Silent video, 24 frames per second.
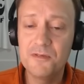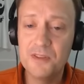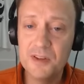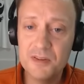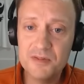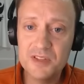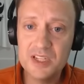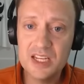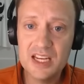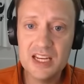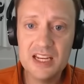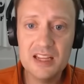
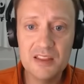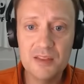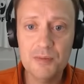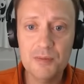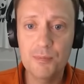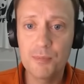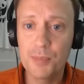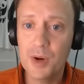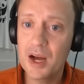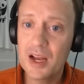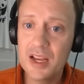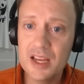15th
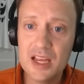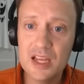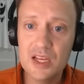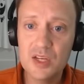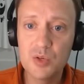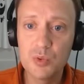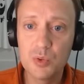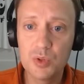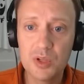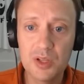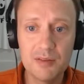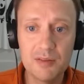
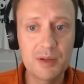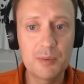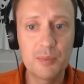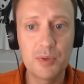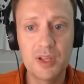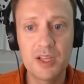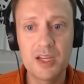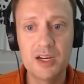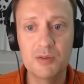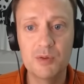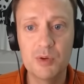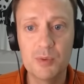biannual Living
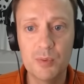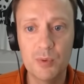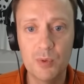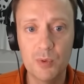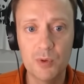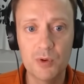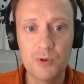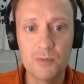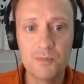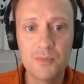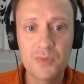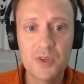Planet
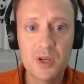report,